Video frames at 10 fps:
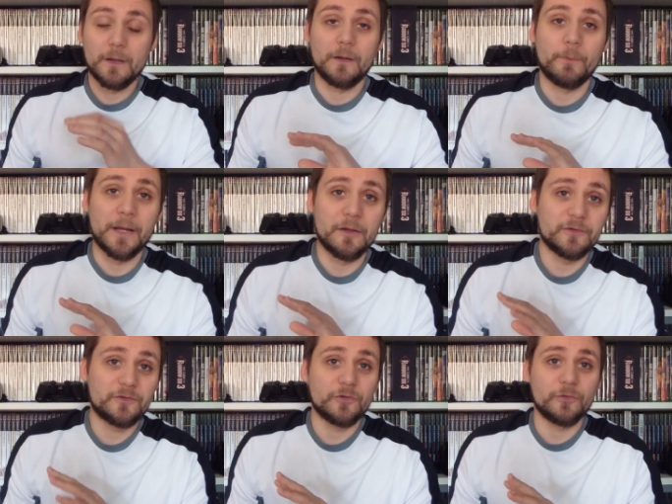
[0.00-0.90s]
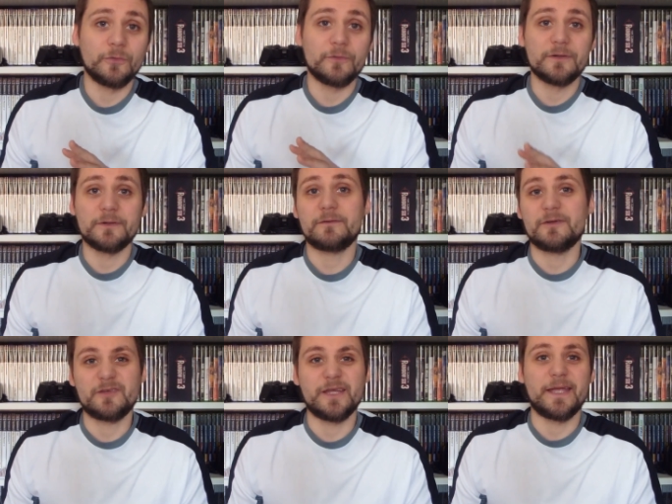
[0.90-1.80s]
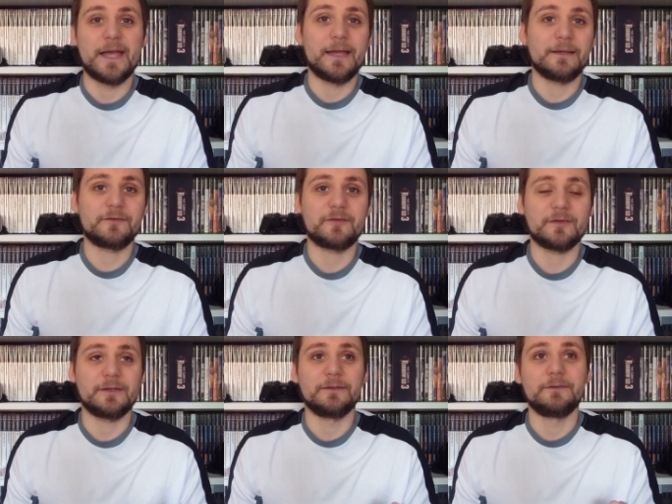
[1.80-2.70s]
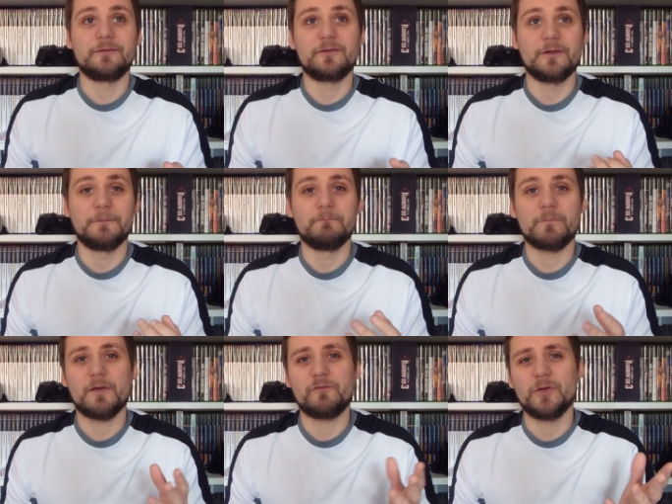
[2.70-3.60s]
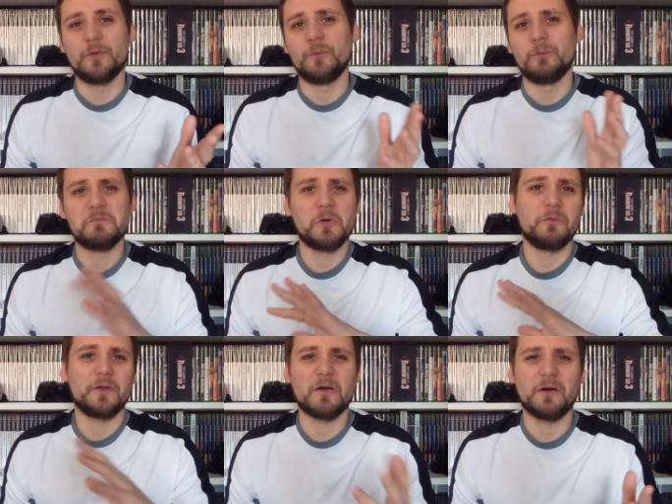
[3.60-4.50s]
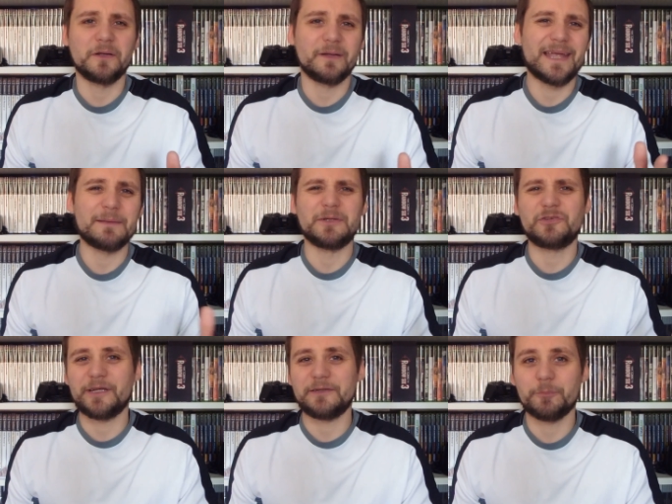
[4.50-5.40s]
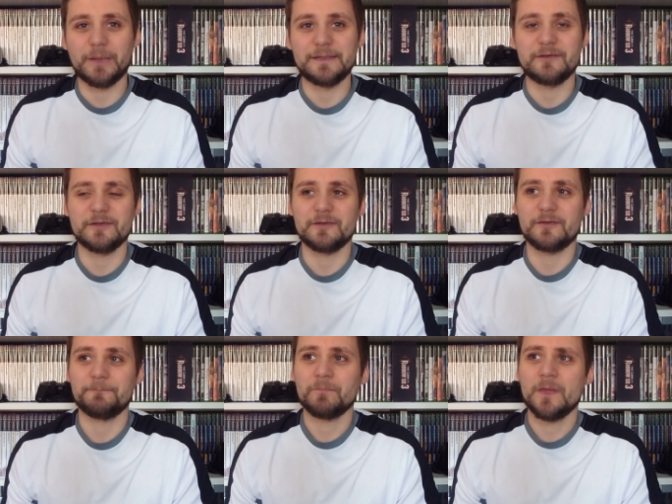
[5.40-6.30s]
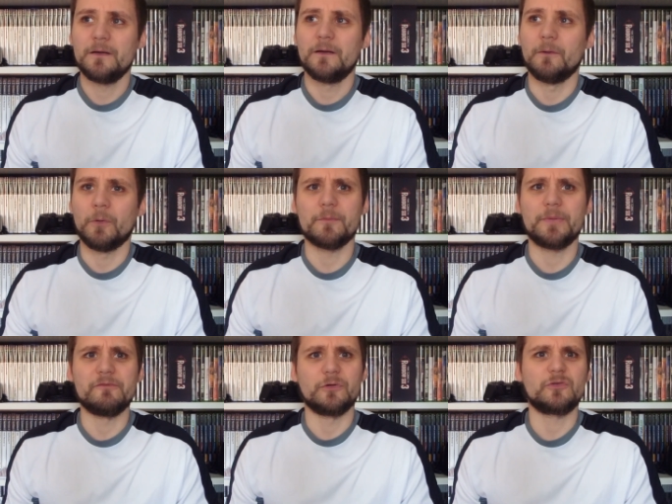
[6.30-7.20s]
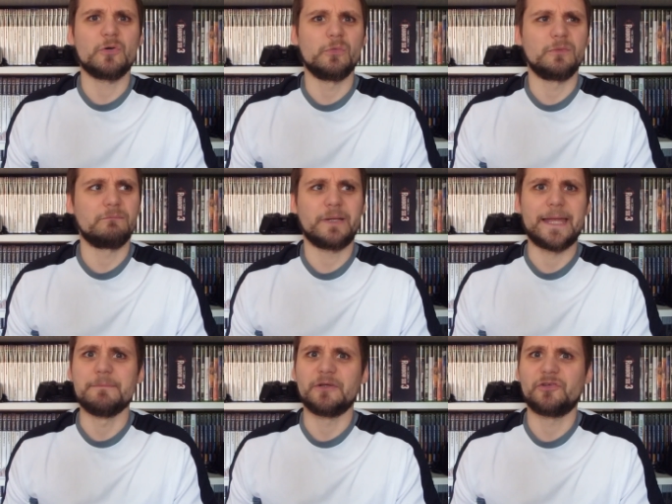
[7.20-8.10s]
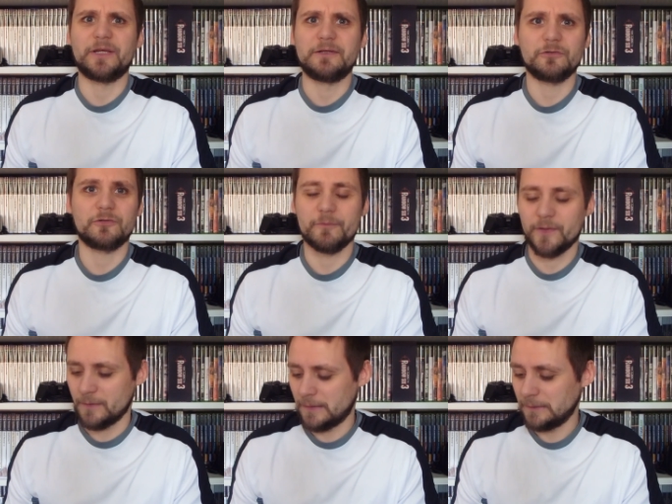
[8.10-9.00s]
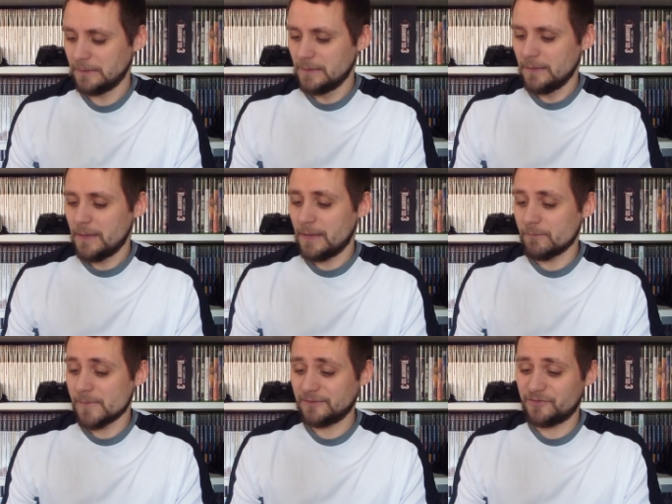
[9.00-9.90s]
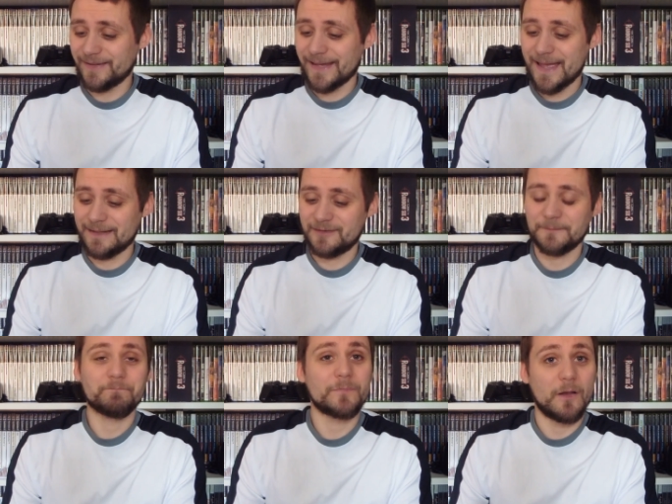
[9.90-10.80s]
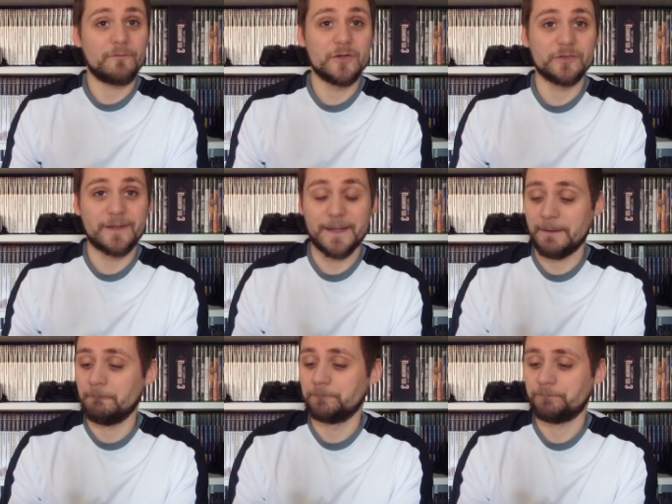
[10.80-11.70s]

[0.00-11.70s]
Uh, went over to the CEX and a few other kind of game exchange places I want to believe was called Game Exchange or something like that. And we managed to get our first game,